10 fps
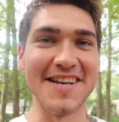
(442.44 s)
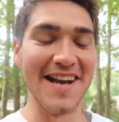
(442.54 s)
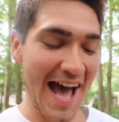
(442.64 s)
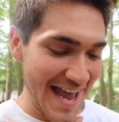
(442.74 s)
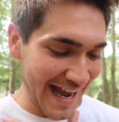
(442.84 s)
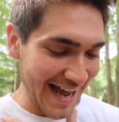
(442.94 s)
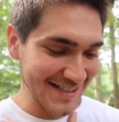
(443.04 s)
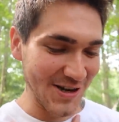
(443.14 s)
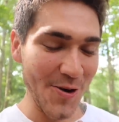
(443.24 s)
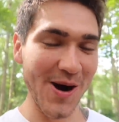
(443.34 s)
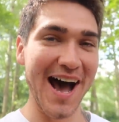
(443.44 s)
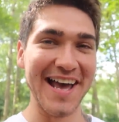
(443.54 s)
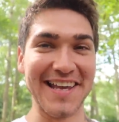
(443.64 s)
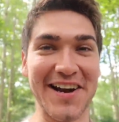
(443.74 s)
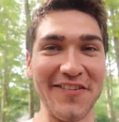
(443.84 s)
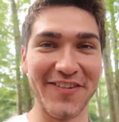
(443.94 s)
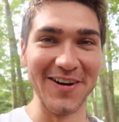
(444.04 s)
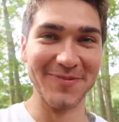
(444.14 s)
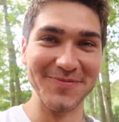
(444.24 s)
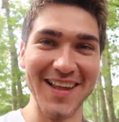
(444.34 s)
See, now you guys know where I get it
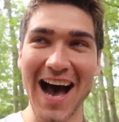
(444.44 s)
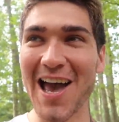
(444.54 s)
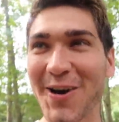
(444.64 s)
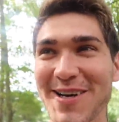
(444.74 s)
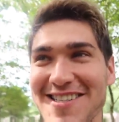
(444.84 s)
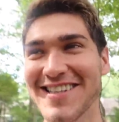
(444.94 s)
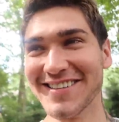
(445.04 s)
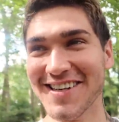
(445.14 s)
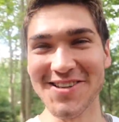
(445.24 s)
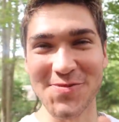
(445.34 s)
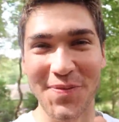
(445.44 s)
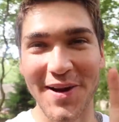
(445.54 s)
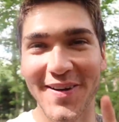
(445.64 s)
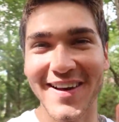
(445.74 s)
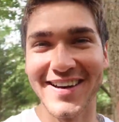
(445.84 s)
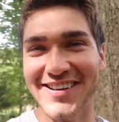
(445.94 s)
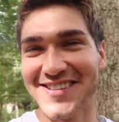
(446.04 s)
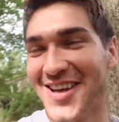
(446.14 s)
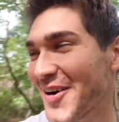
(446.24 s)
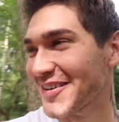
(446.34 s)
from. I always think there's a spirit or
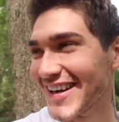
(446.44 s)
something